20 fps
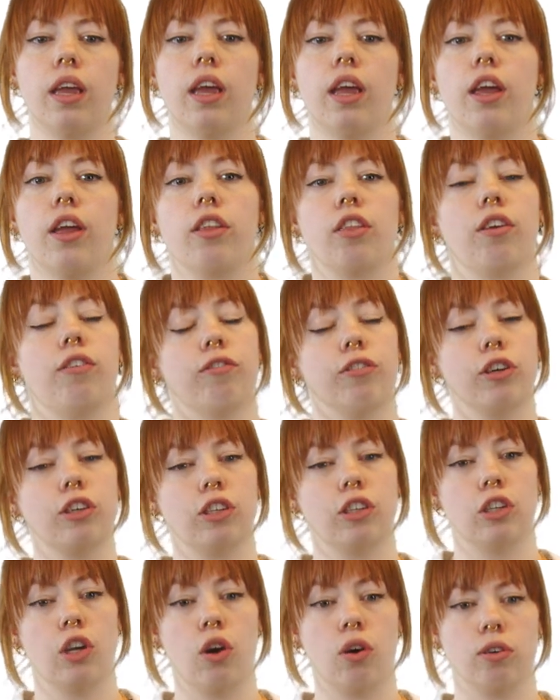The
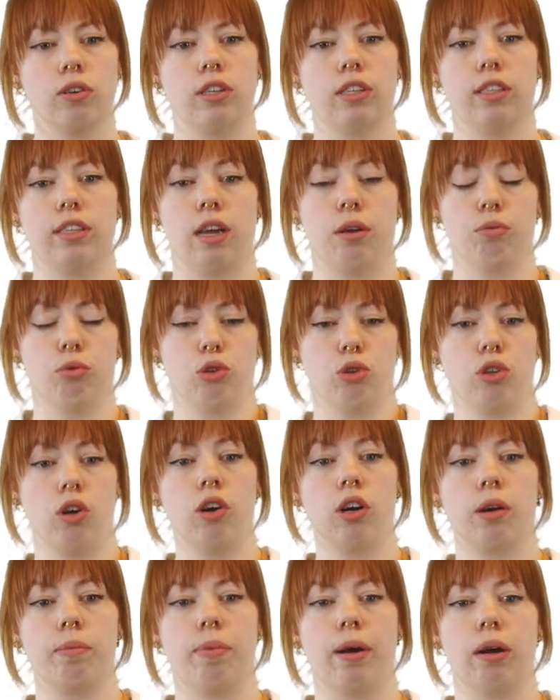first node that we'll
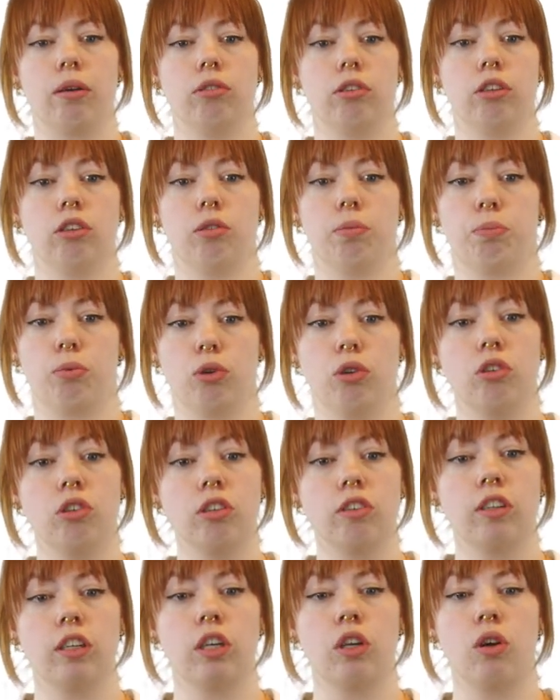talk about is a
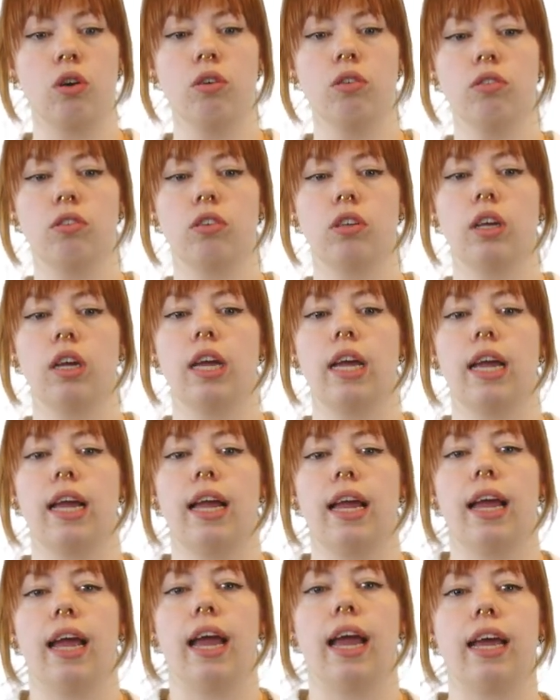processing node,
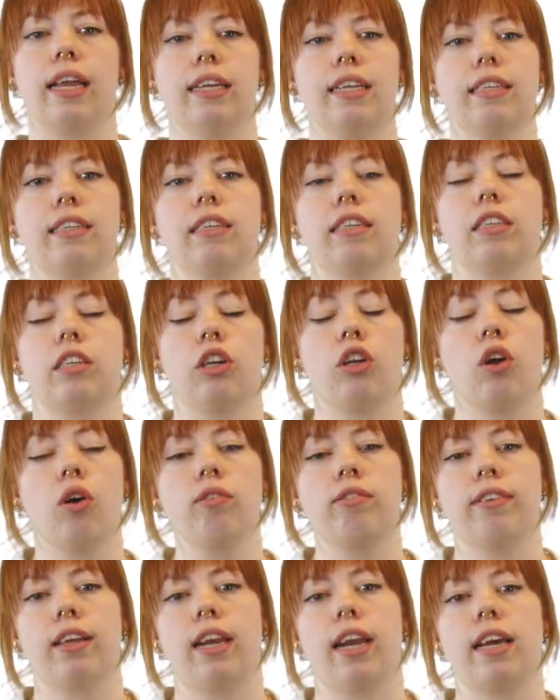and this is the
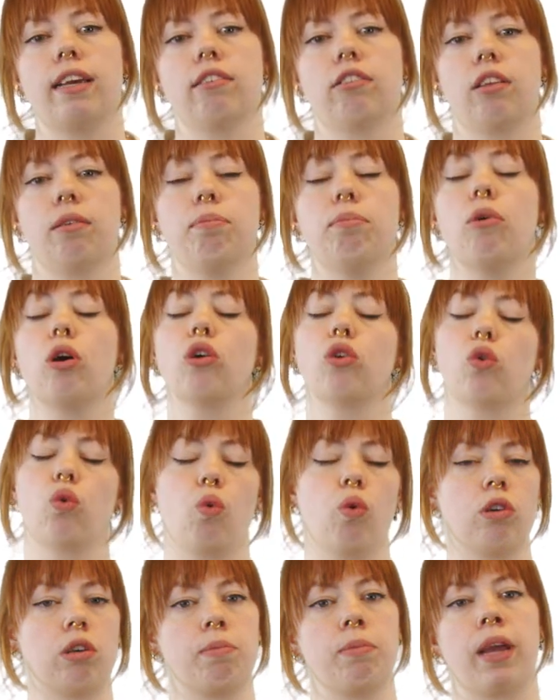node that has the most
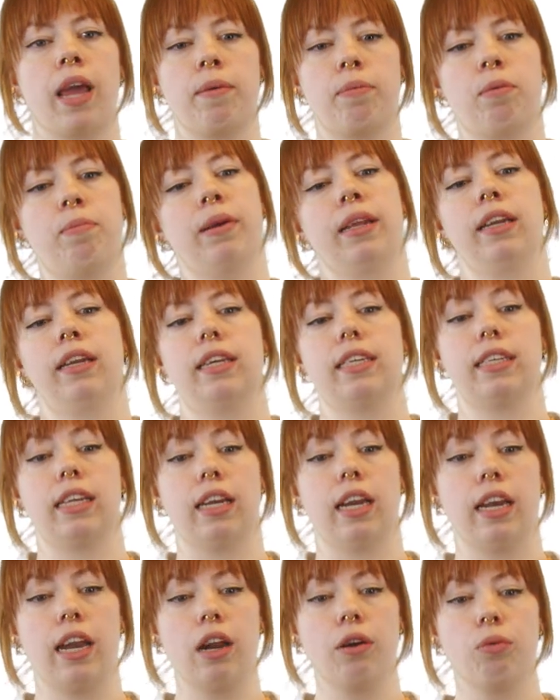quantum capabilities in
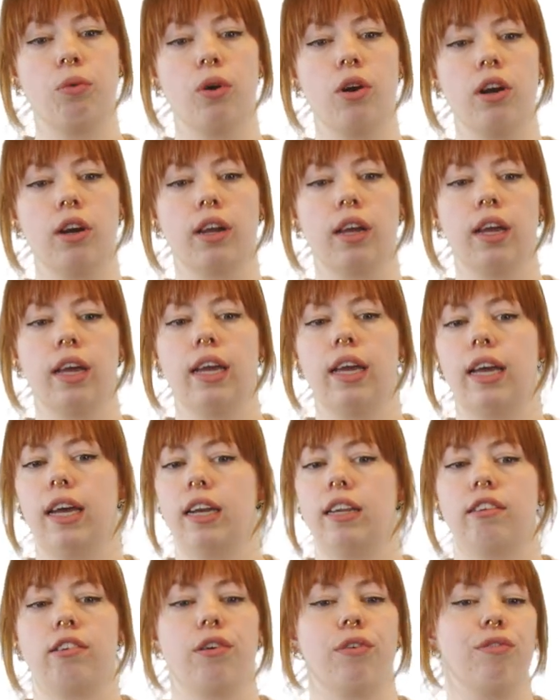a network. It
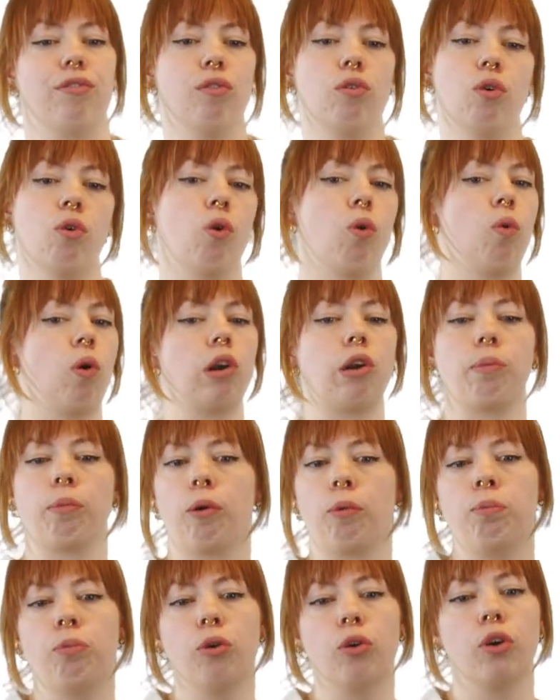is a full quantum
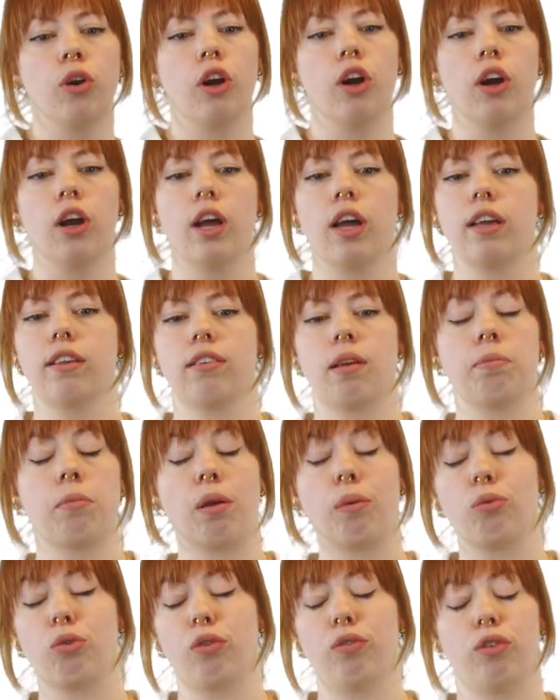computer,
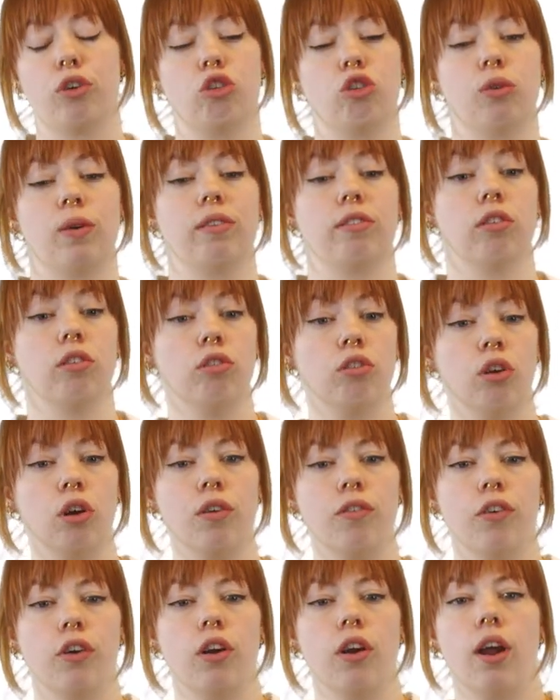sometimes referred to as a
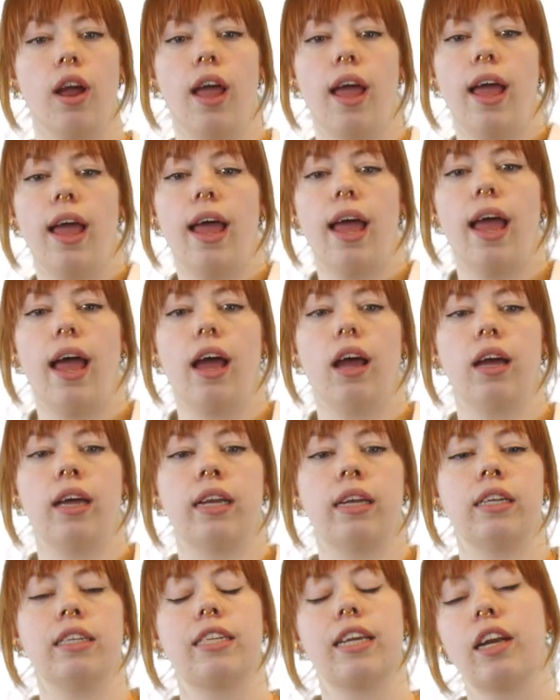server,
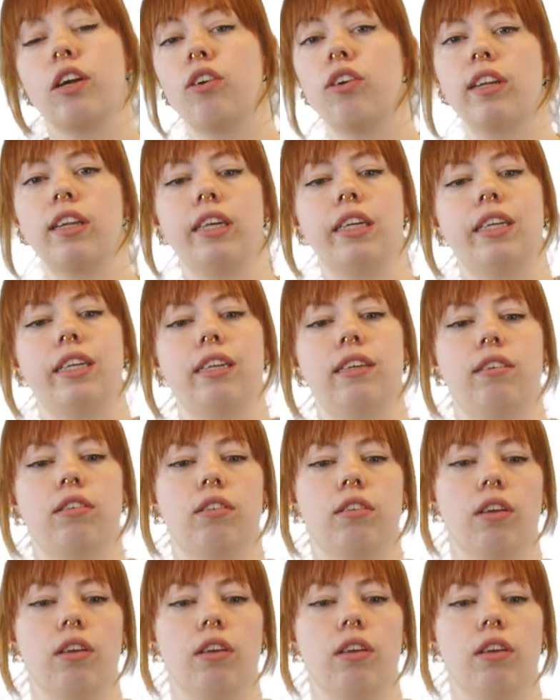and generally these